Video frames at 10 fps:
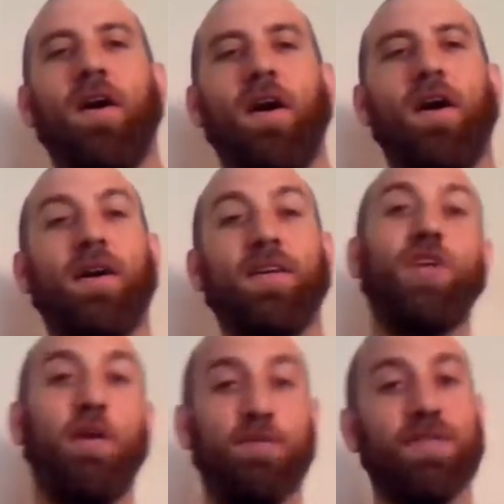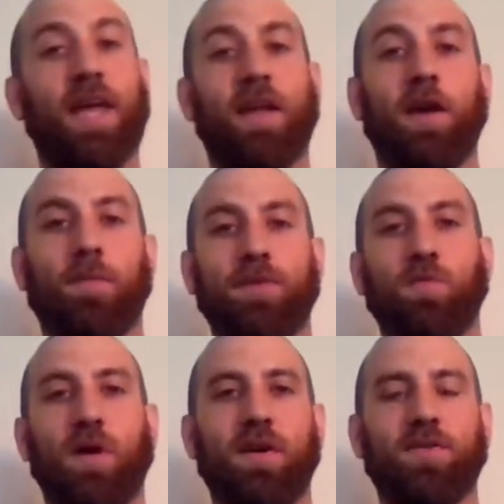as Shane was getting up as
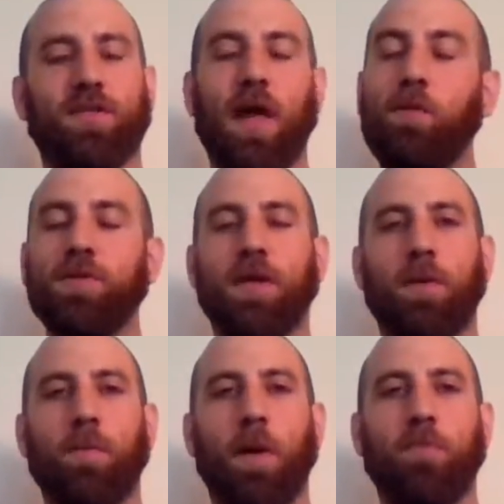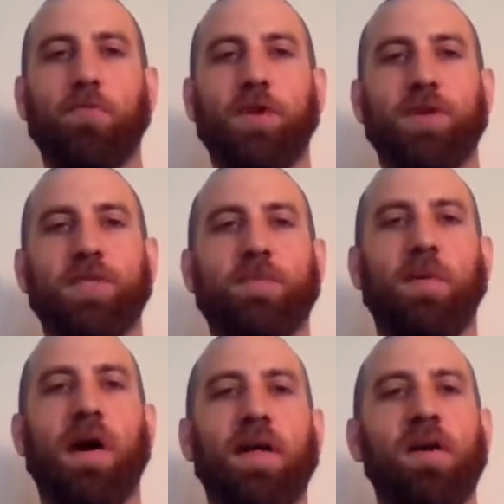well. So that was a pretty good
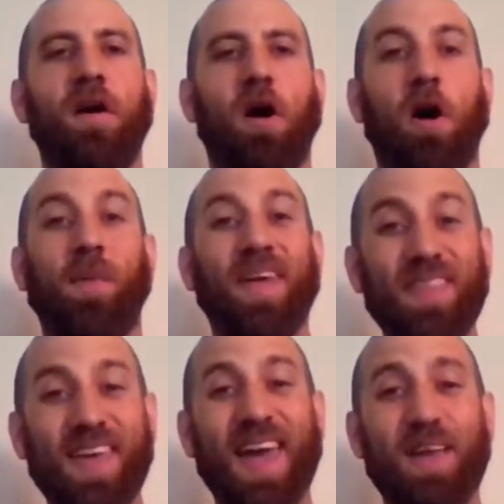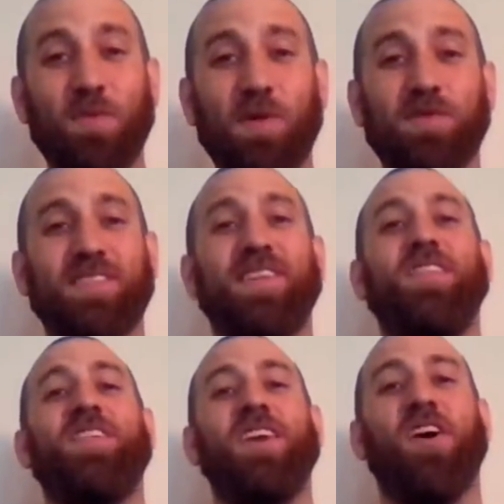spot. In the end, we would see
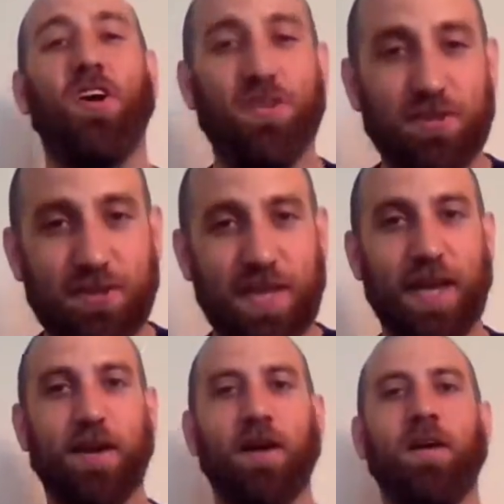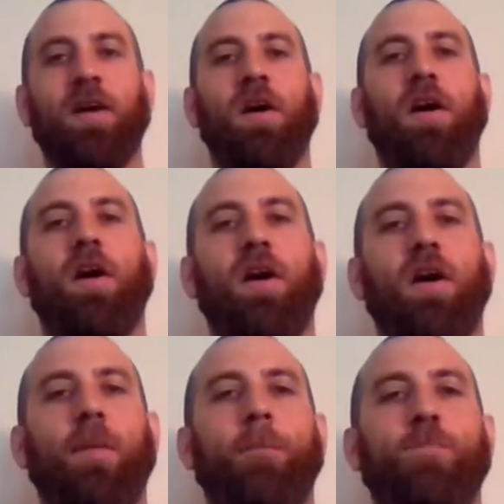The Undertaker.
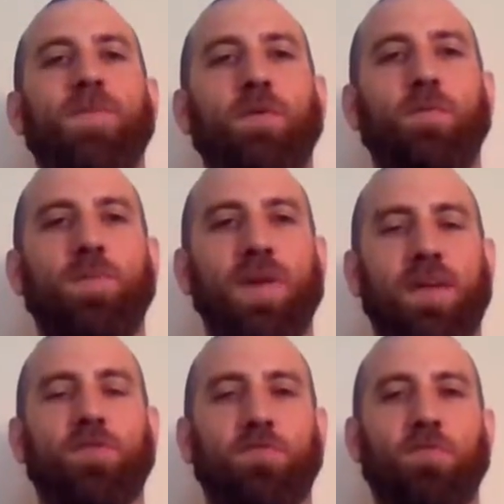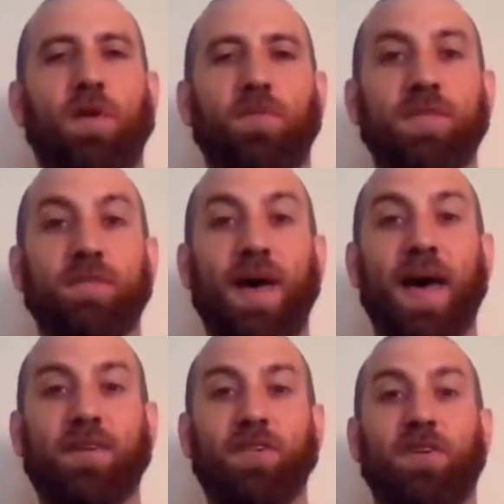He would be in the ring with his
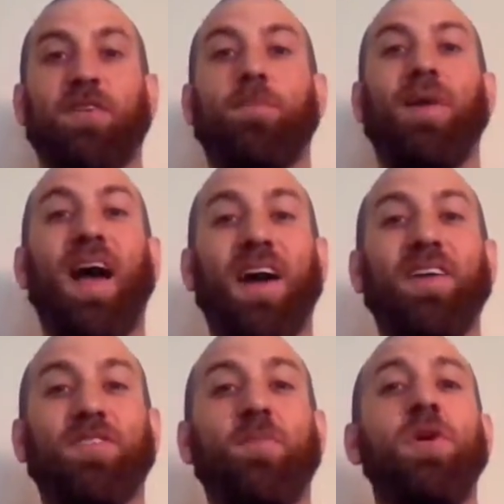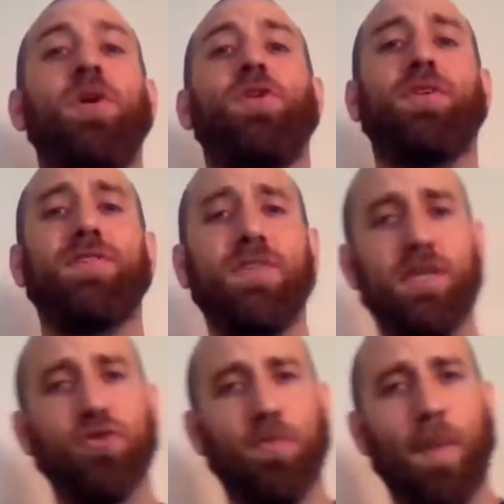back turned, and behind him you could see
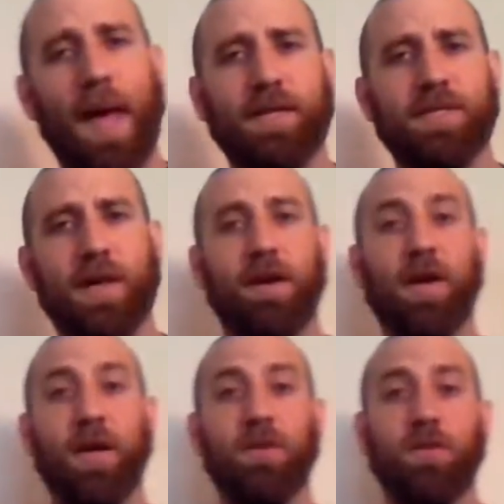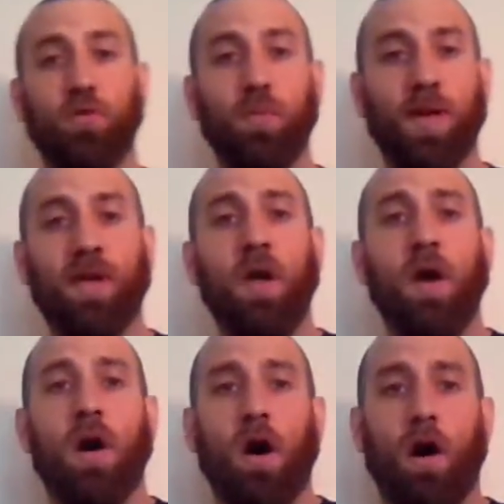Drew McIntyre kind of looming.
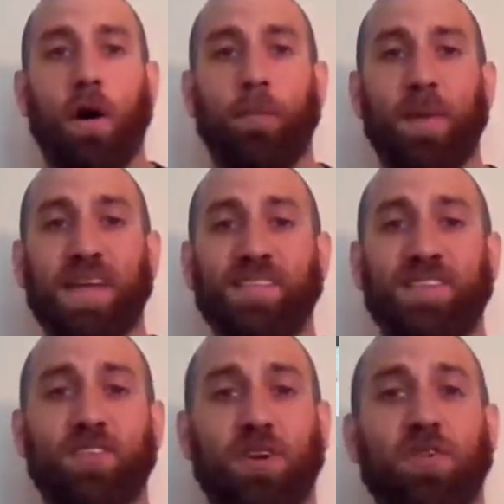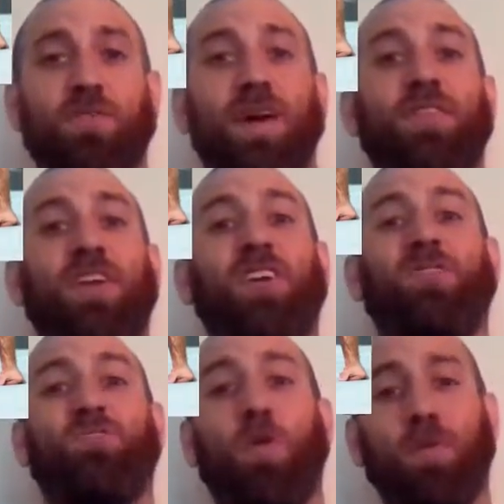But as he turned around, the
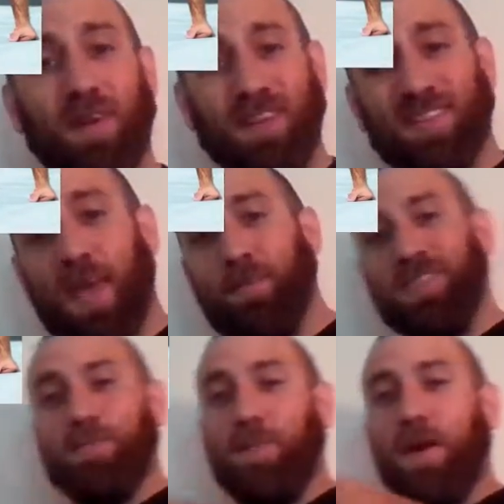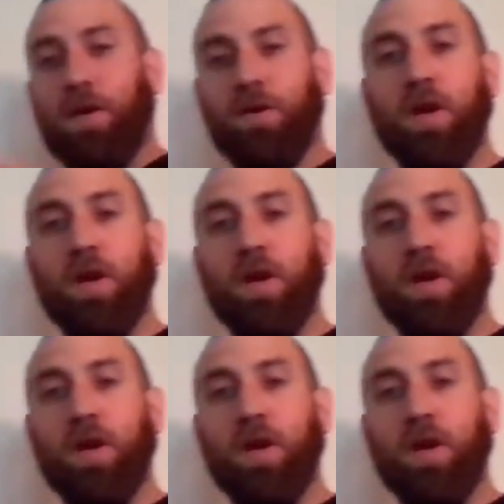Roman Reigns came and speared